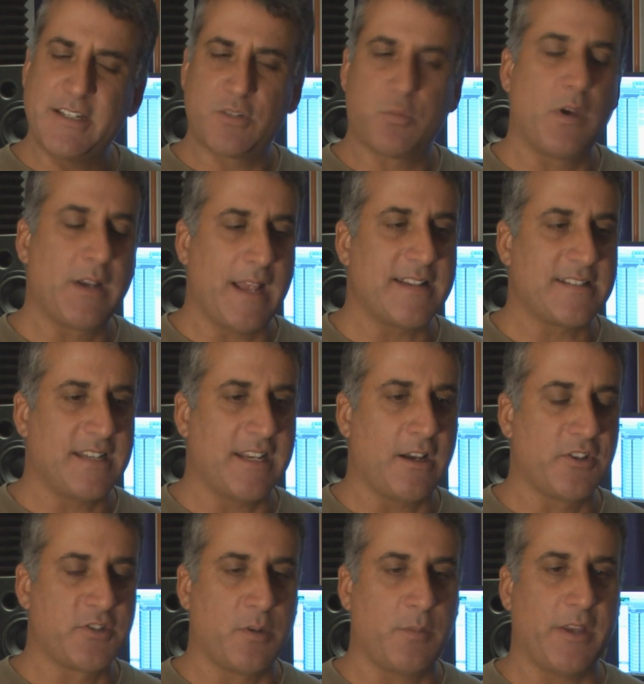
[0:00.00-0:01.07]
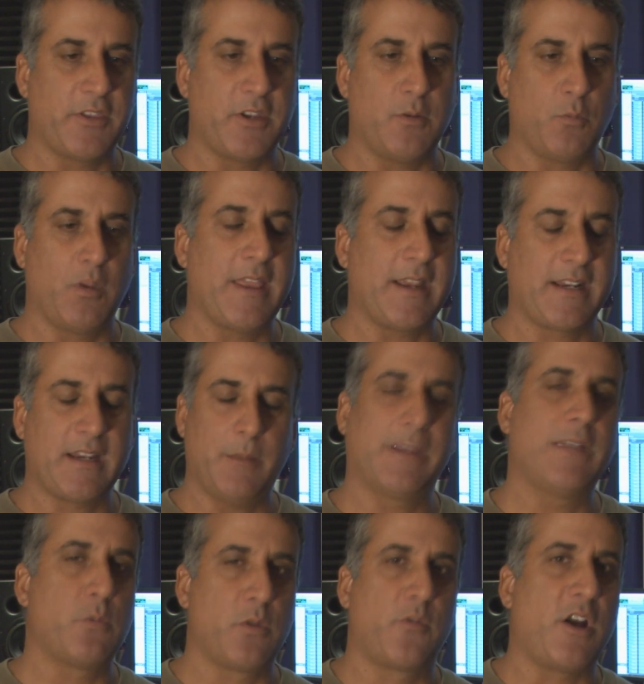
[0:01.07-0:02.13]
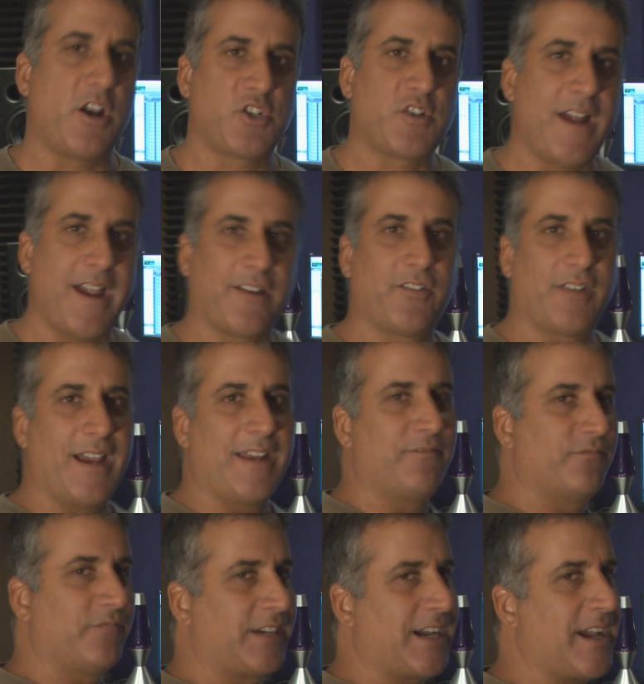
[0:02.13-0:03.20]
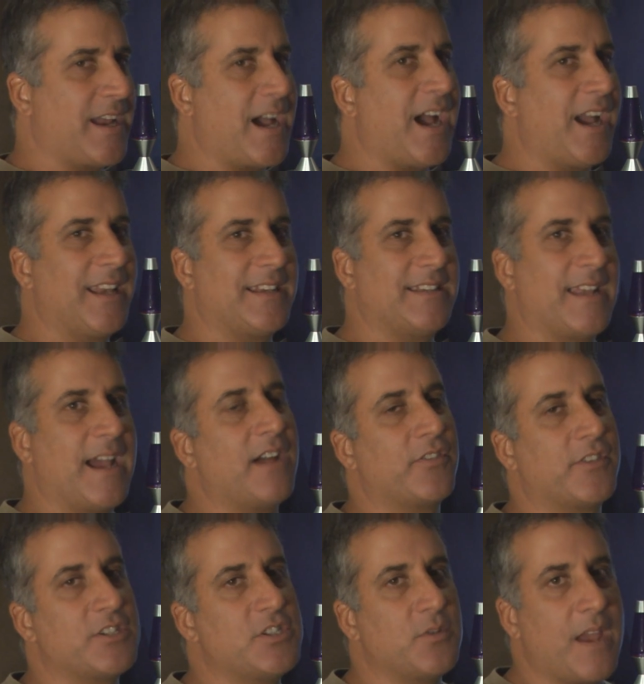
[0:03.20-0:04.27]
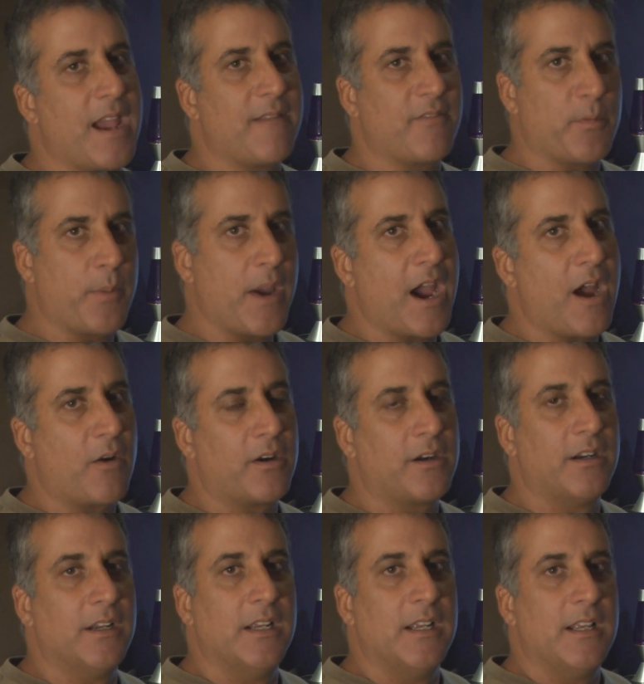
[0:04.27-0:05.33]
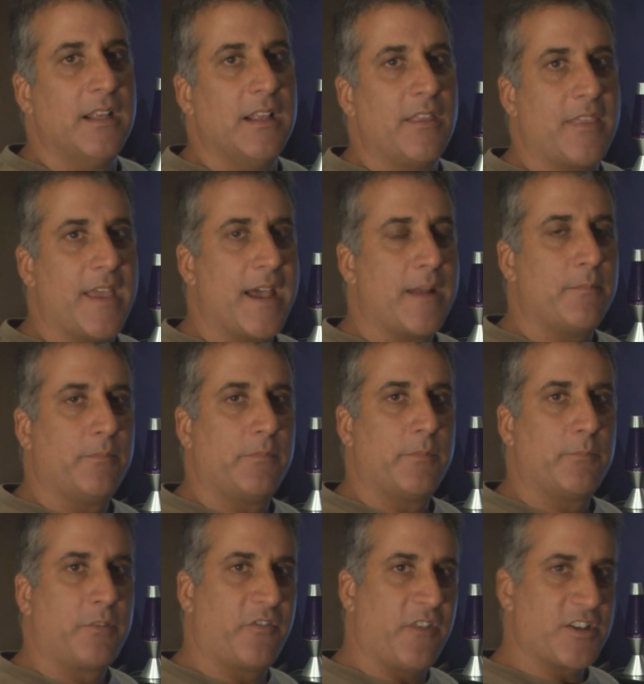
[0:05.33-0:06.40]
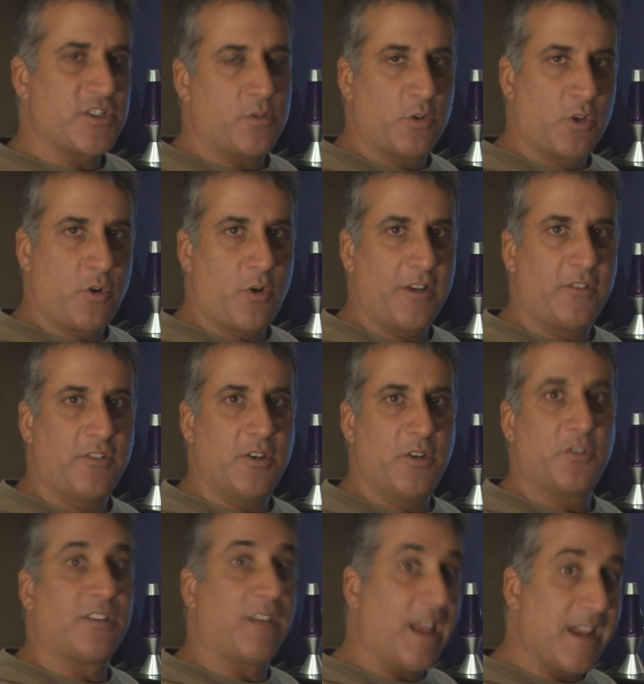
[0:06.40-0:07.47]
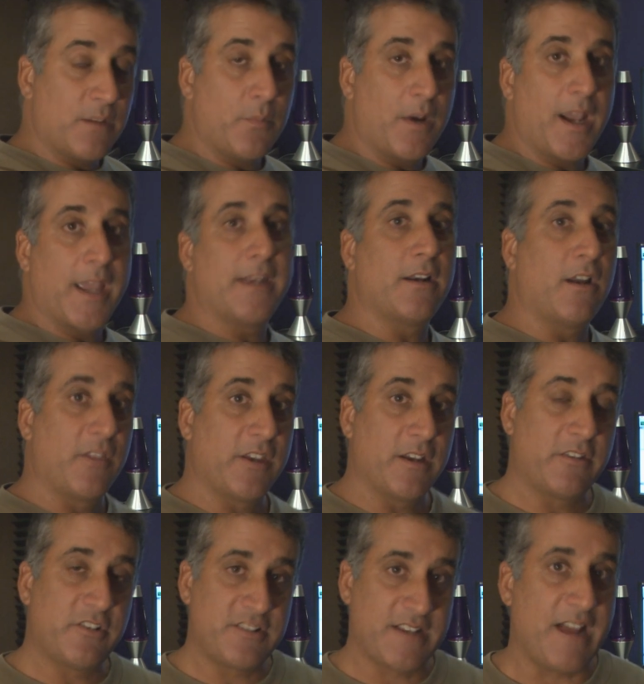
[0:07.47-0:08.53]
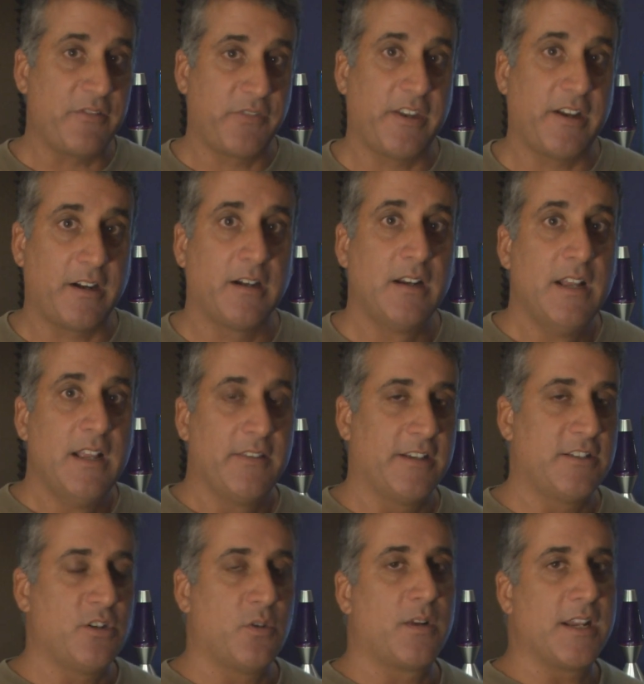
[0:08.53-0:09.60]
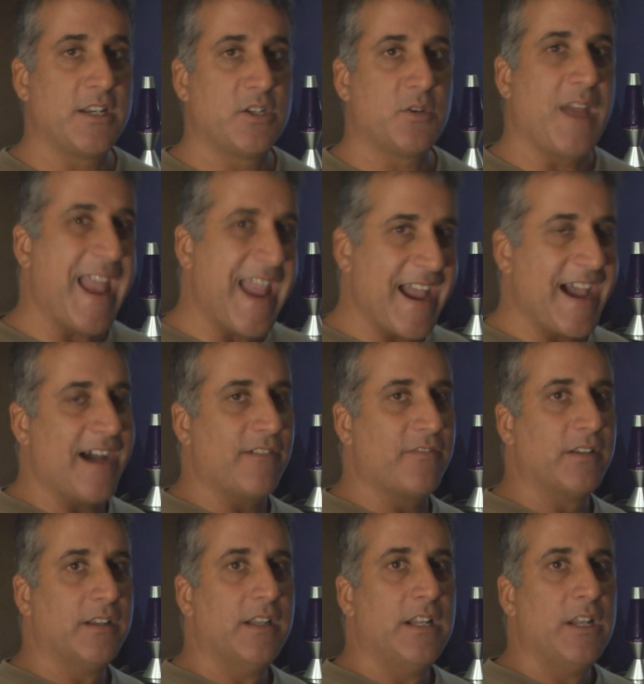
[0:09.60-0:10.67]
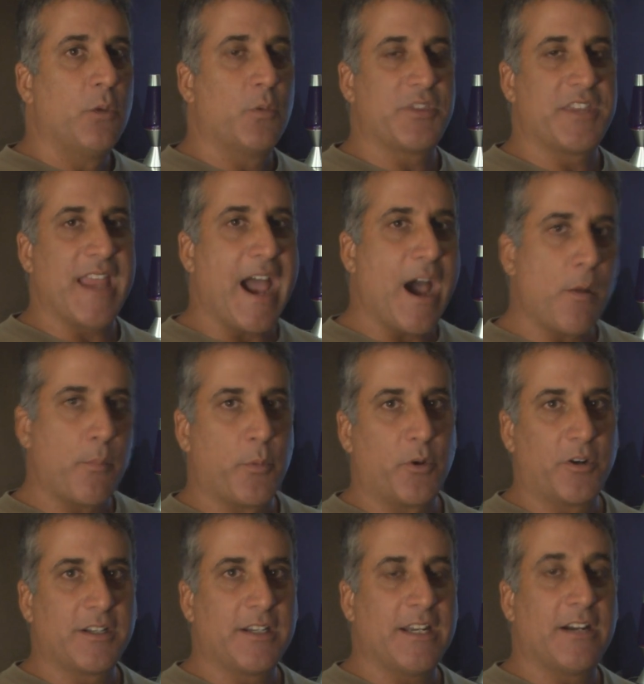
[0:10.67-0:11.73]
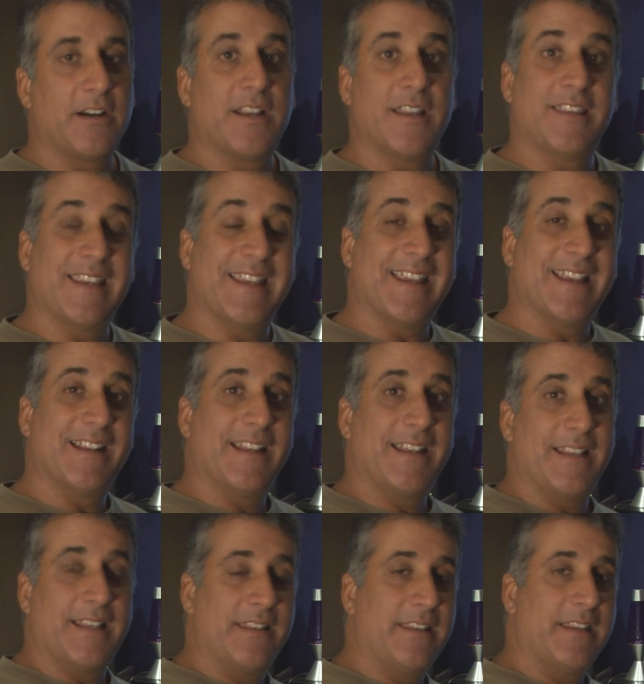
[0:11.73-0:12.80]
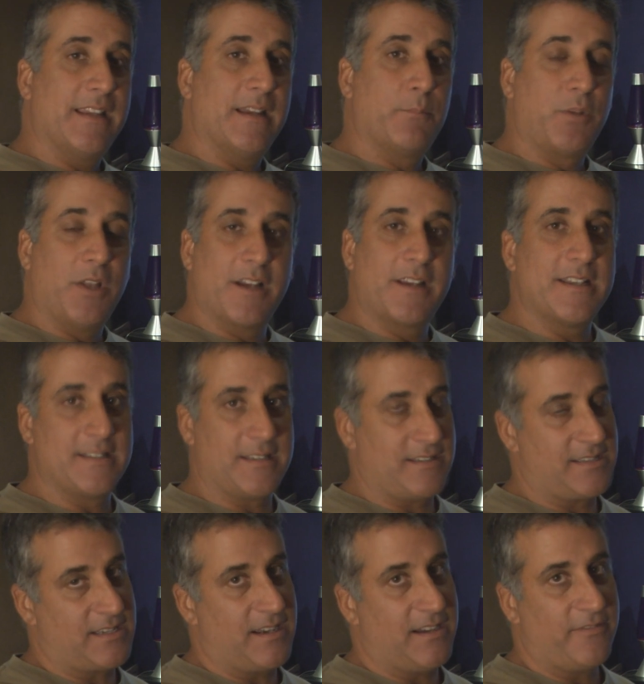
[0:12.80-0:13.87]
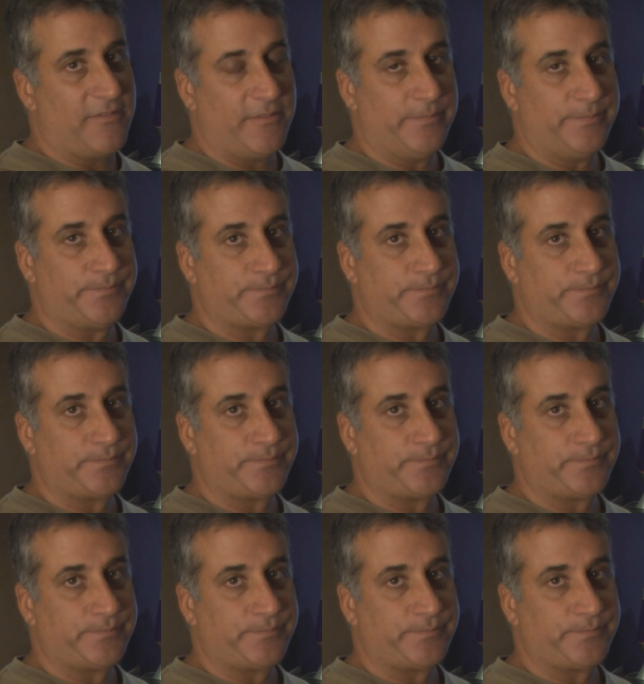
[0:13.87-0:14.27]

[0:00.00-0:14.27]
just one last thing also about with coming in with raw tracks, I kind of highly doubt that you have the power that professional recording studios like mine and all the others out there that do what I do have with the outboard gear and the plugins and stuff.